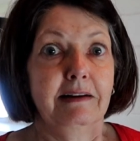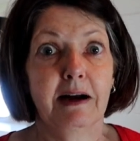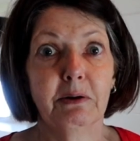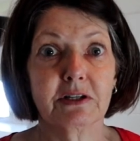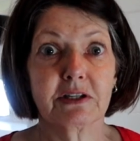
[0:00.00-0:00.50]

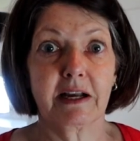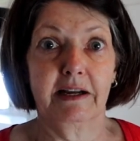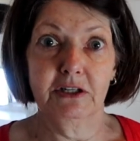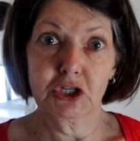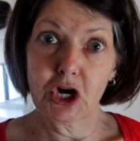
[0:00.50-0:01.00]
that was
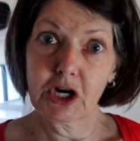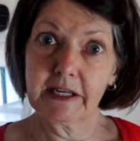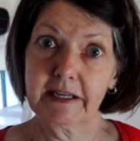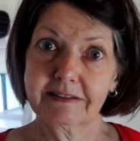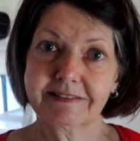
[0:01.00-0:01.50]
kind of
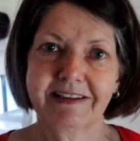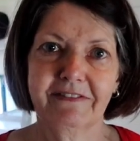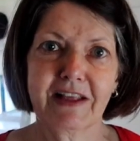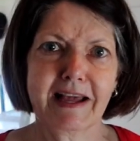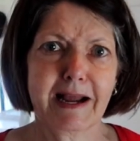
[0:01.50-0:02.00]
shocking.
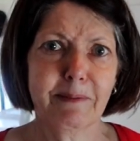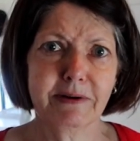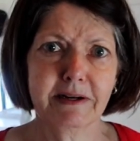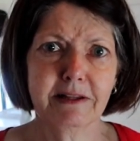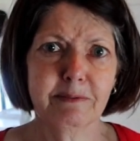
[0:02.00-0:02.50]
If that
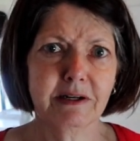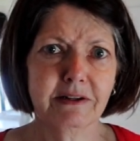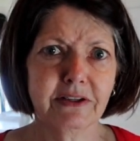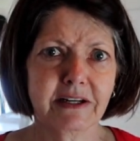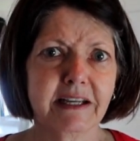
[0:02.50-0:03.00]
happened in the middle
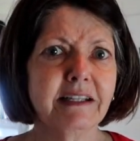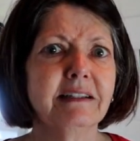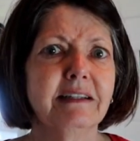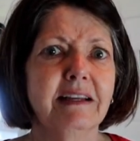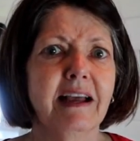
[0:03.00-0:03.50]
of the night,
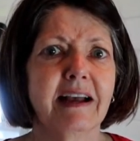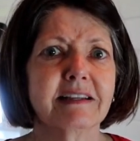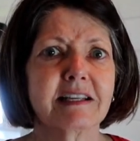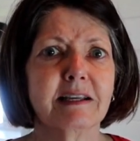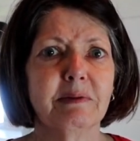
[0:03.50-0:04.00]

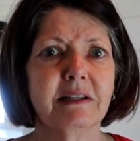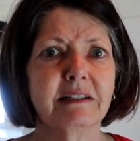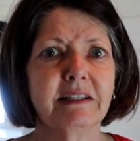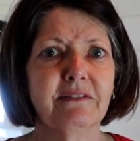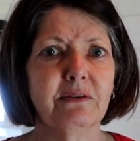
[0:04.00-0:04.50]
asking me to
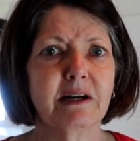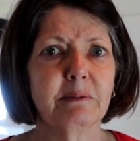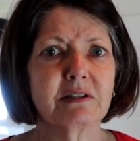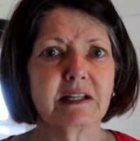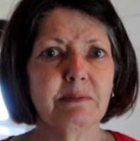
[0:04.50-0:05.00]
leave when
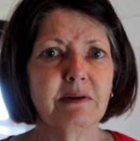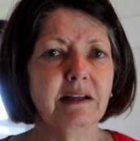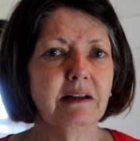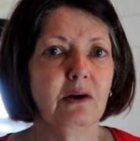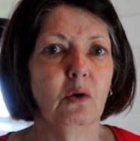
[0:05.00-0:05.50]
I'm
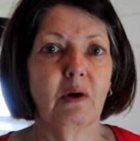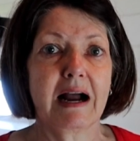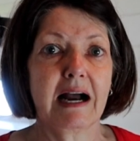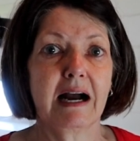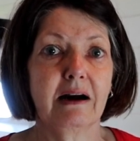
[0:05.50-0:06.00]
sleeping,
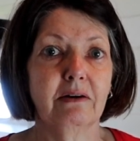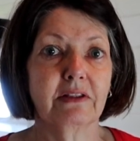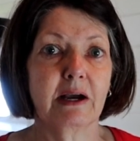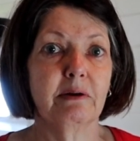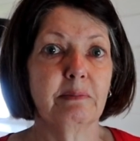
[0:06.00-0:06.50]
wow,
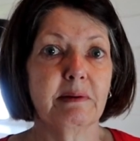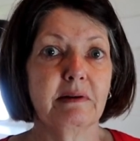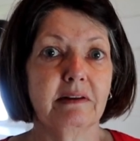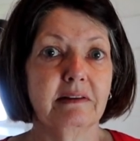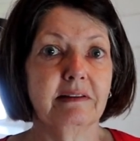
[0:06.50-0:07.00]
that would
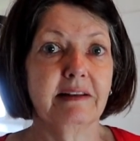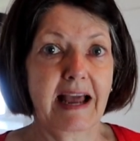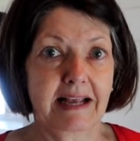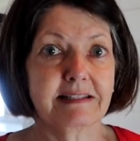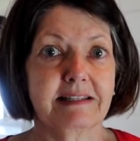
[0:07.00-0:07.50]
be
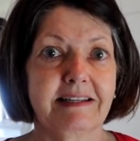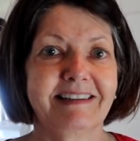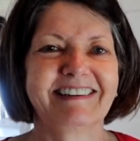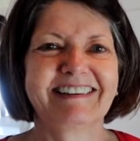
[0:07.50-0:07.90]
nasty.